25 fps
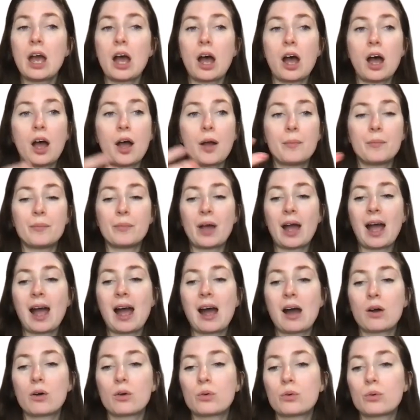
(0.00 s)

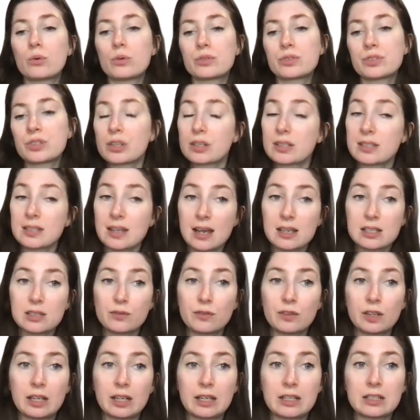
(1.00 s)
How
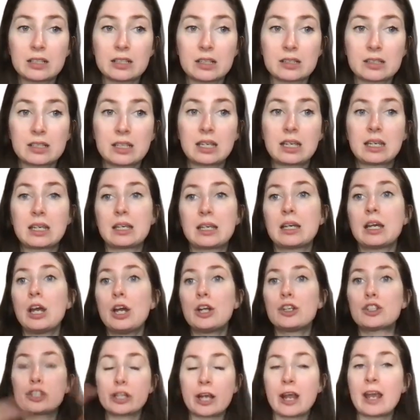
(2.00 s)
successfully does he
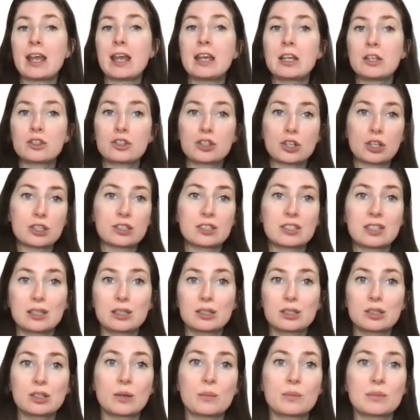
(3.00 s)
change
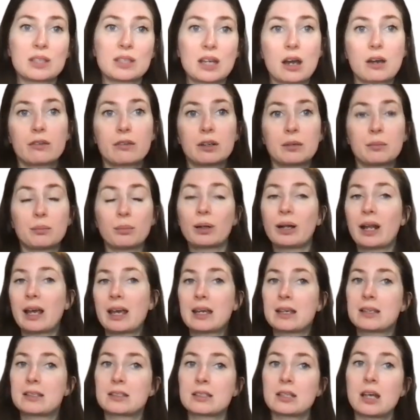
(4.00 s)
systems that are in
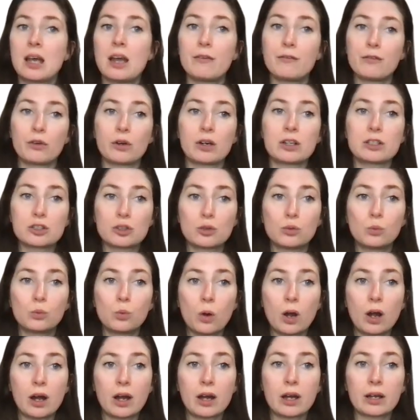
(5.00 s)
place for it to
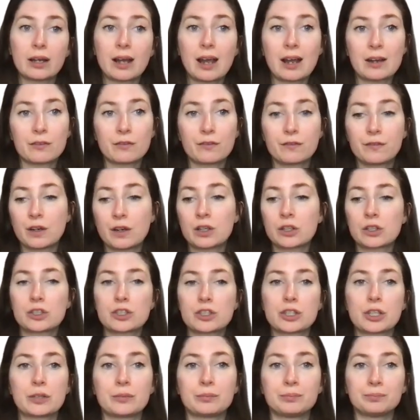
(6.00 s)
work and
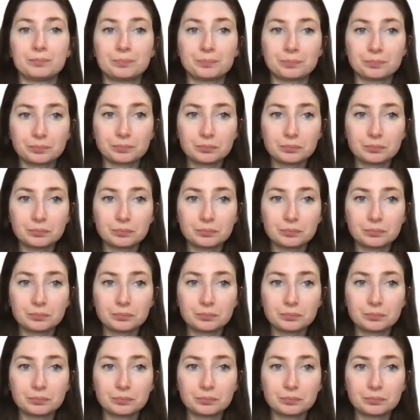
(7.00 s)
function?